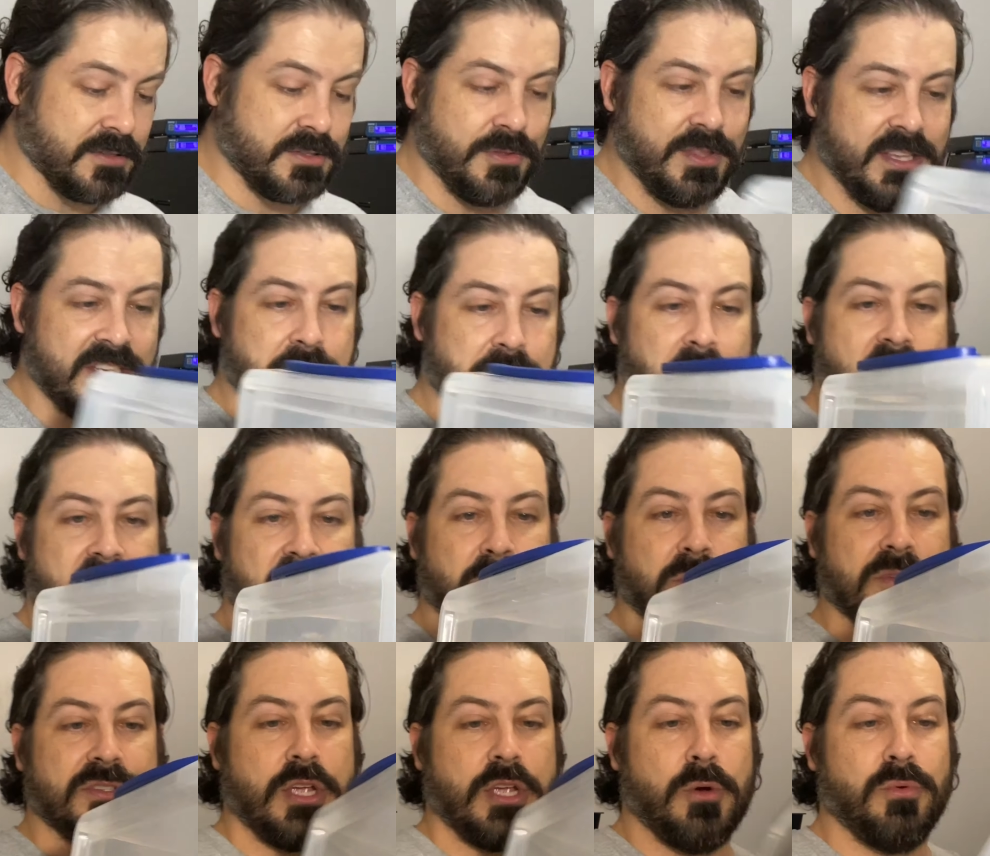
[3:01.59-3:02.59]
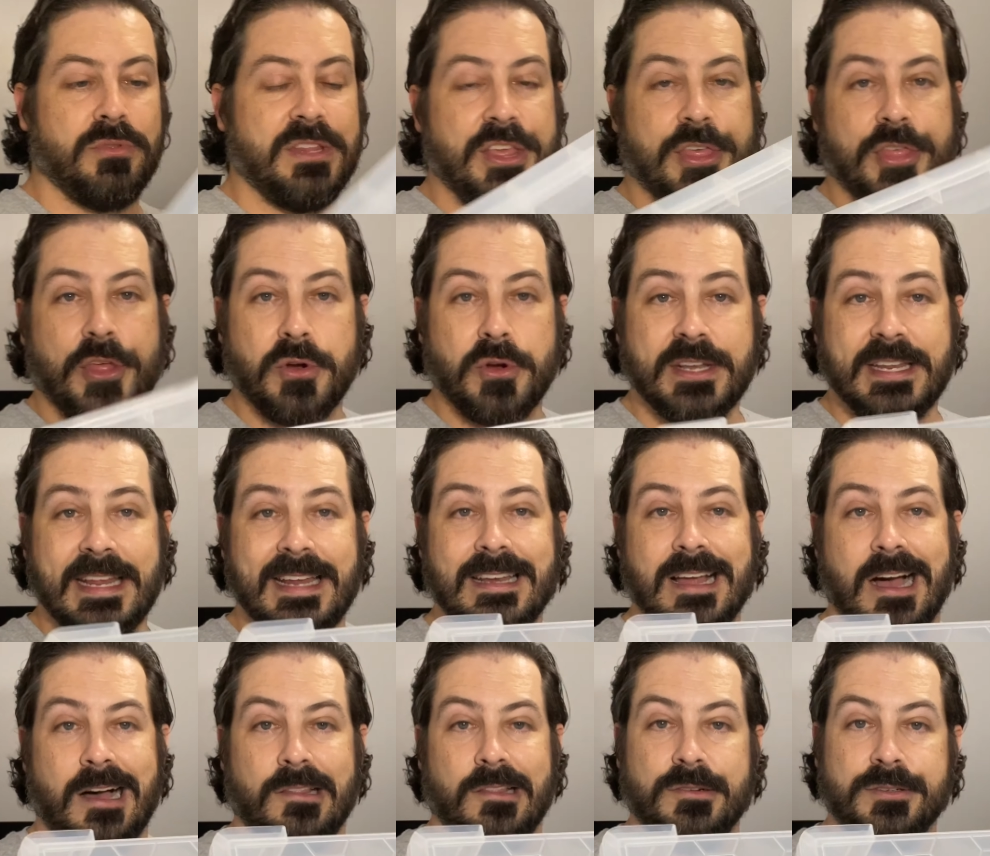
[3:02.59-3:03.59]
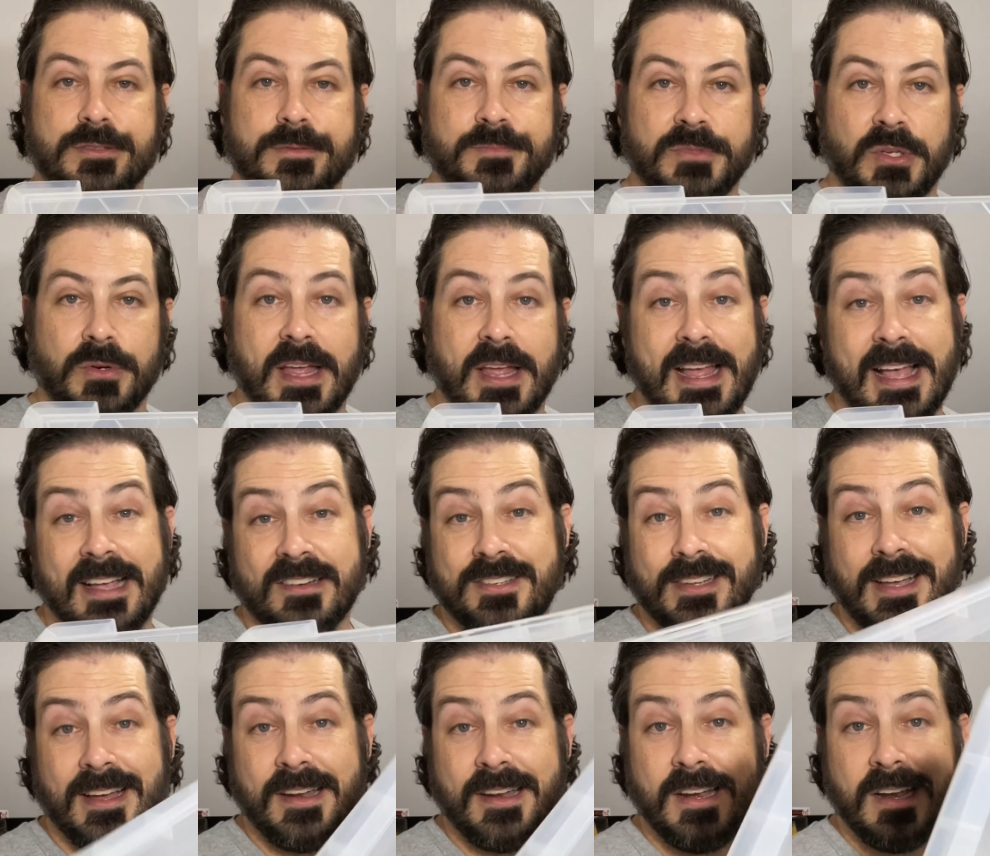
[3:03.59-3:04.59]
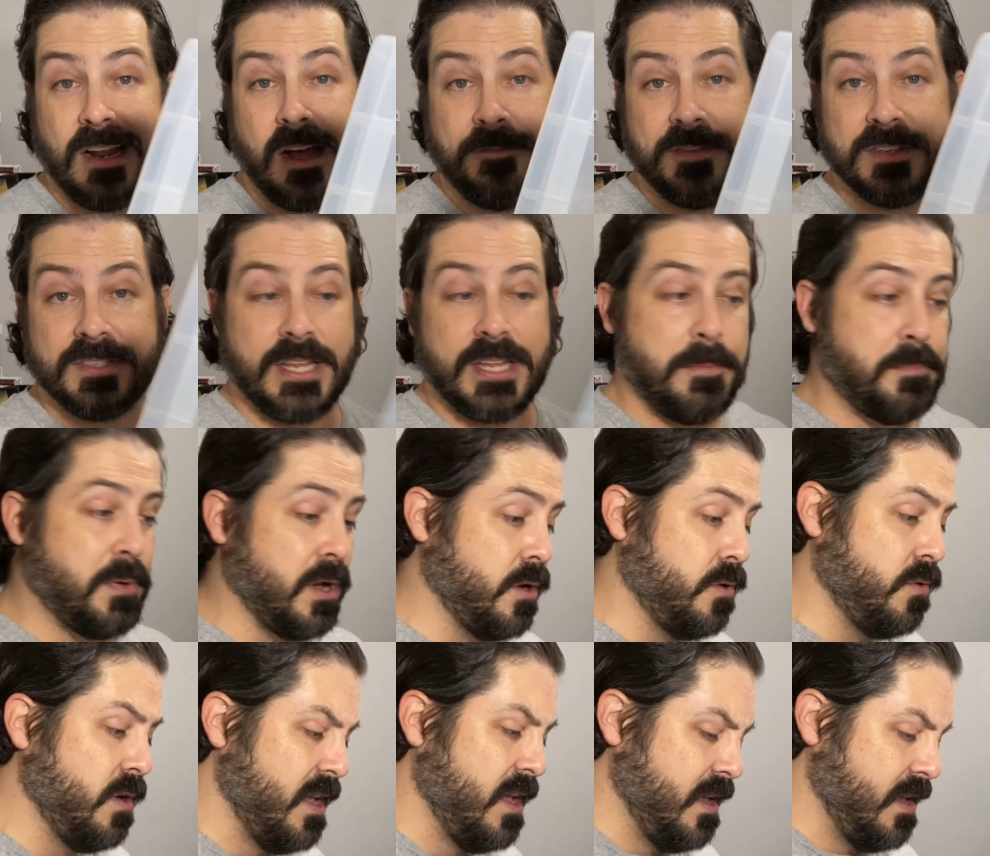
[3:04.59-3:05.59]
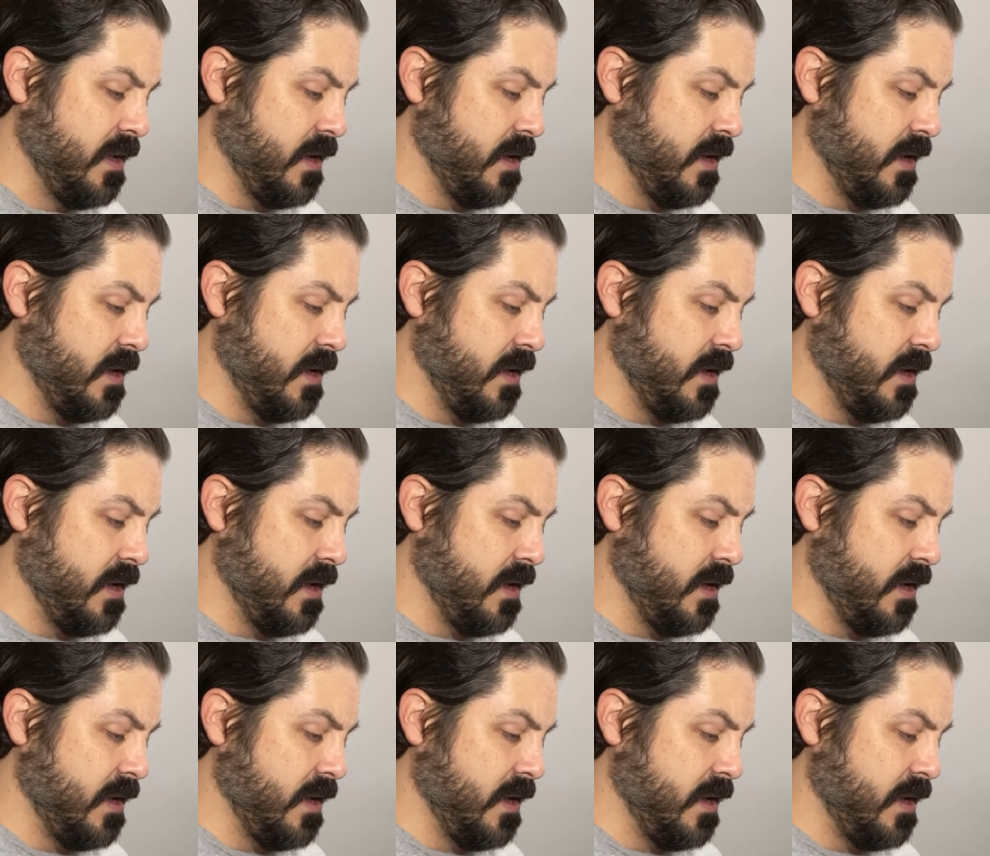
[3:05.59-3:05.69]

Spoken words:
So this box was only $13, okay? I actually got it at Office Depot.